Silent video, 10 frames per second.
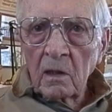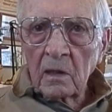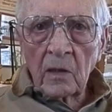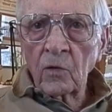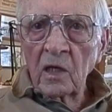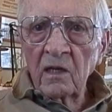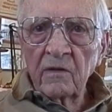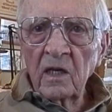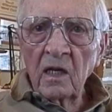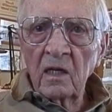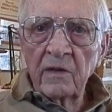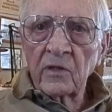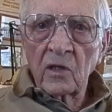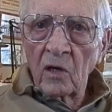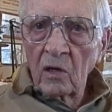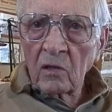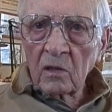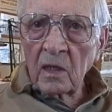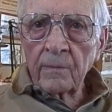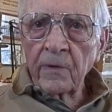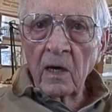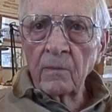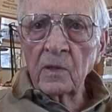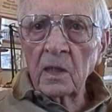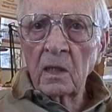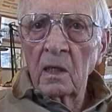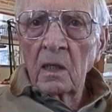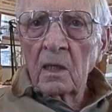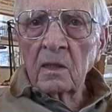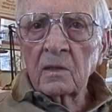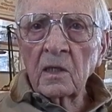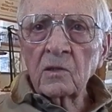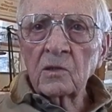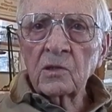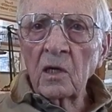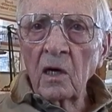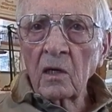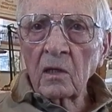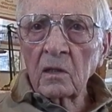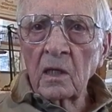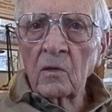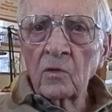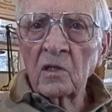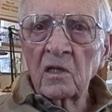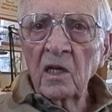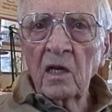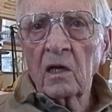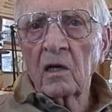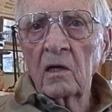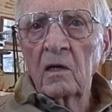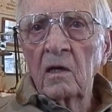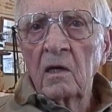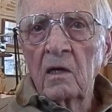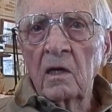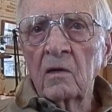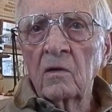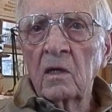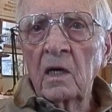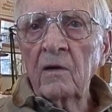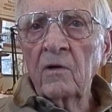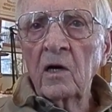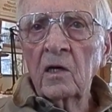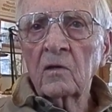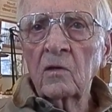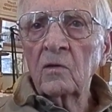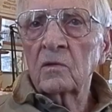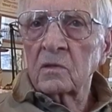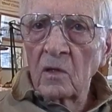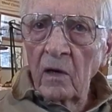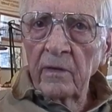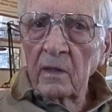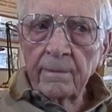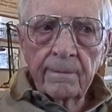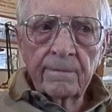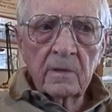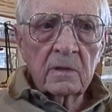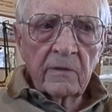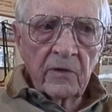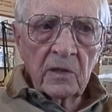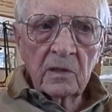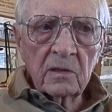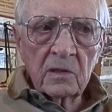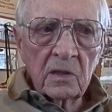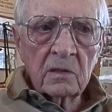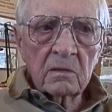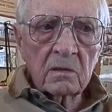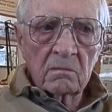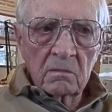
They wouldn't. Even, they didn't even talk. They probably in such a shock that it wouldn't take. And I've hiked through and saw these civilians just